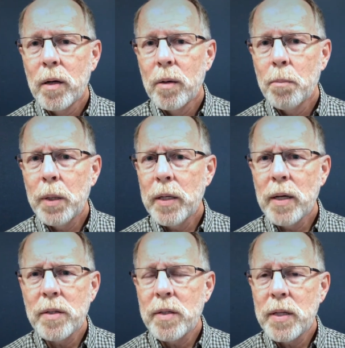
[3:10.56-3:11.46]
But he
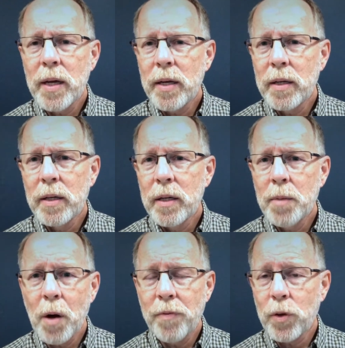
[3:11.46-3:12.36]
doesn't take
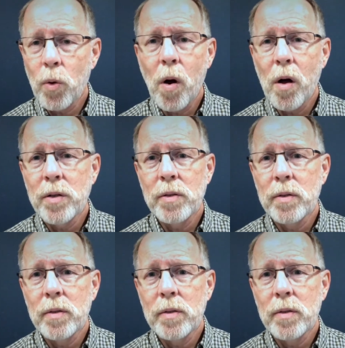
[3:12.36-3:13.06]
him off the cross.